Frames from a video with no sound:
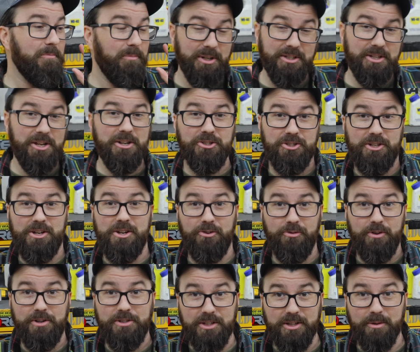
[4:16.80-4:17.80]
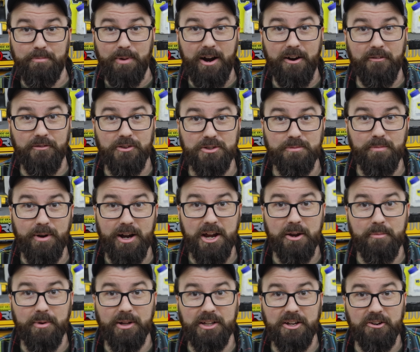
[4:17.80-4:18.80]
potentially increasing the power of this
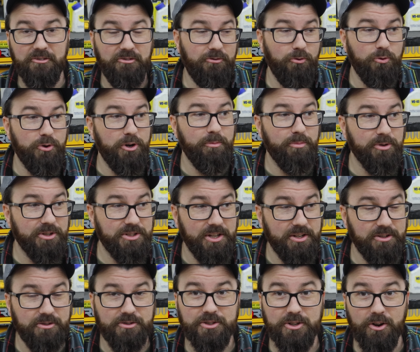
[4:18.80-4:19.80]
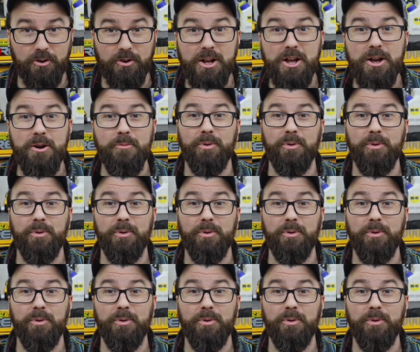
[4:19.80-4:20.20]
bike by like 40% or so.